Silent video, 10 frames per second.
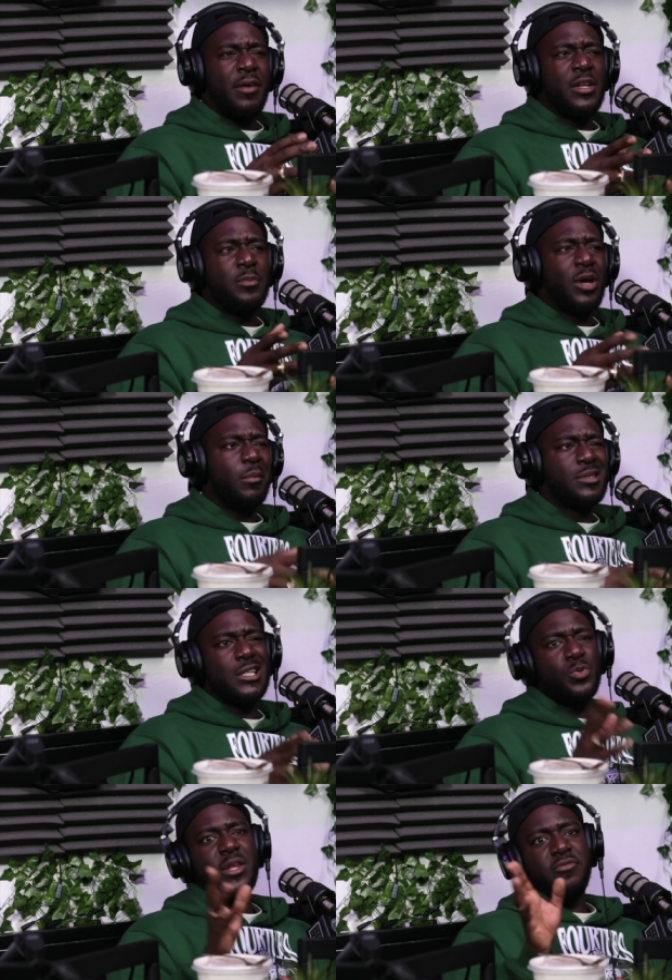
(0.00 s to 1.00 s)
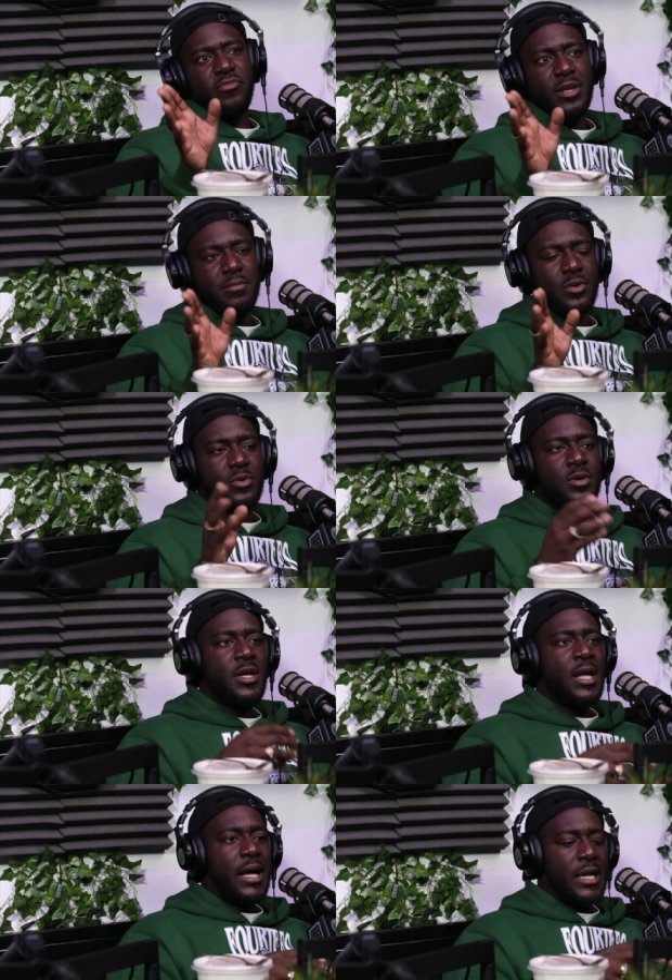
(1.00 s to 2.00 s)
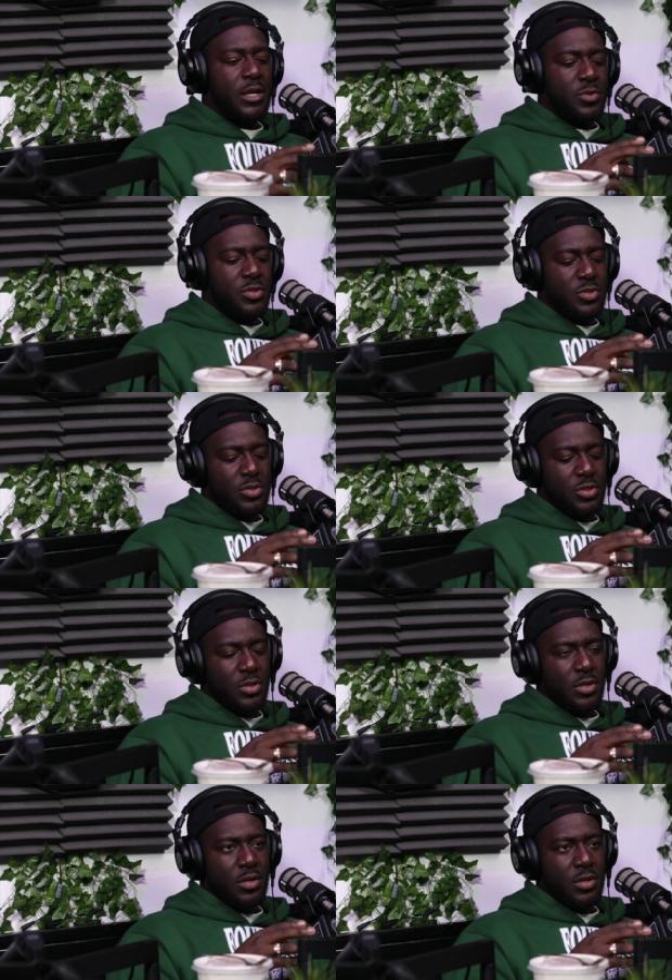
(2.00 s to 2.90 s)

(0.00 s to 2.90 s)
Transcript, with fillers: I think the bill came out to like twenty three mil, and it was